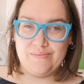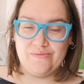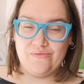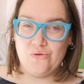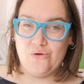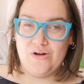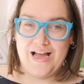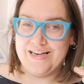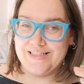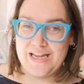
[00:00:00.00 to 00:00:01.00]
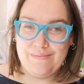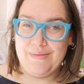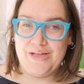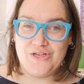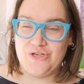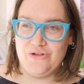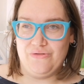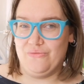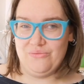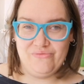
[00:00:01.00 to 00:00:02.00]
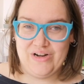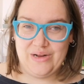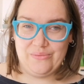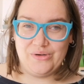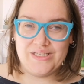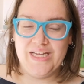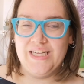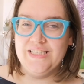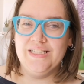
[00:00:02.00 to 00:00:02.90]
before and it makes you really want it.